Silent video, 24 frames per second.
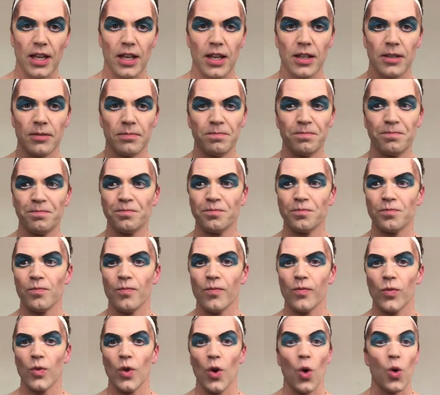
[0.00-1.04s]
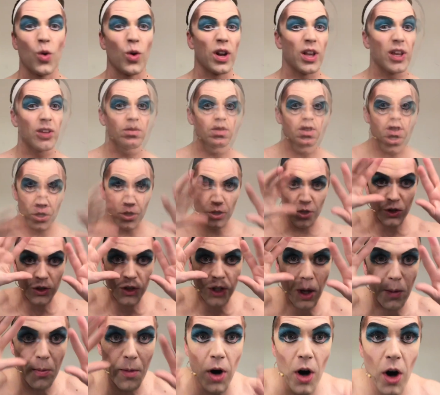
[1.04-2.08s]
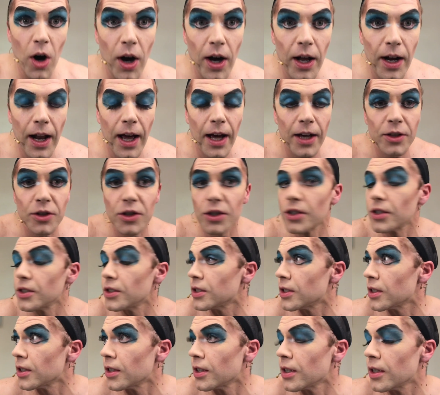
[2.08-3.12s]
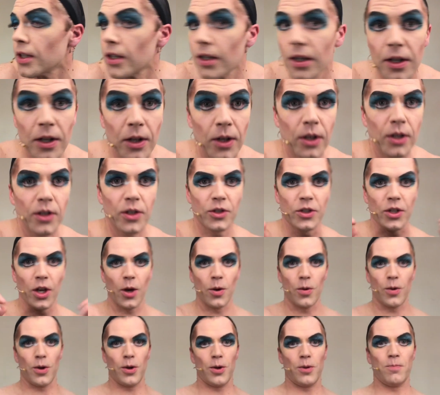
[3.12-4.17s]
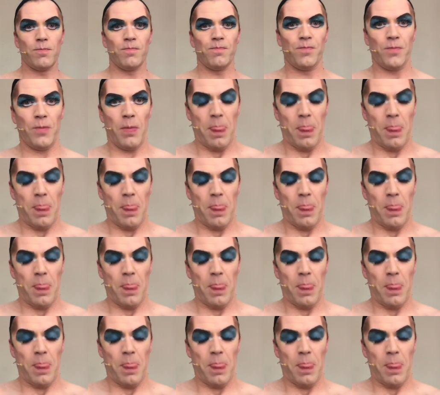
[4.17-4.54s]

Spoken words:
it or leave. She's just done my eyelashes. So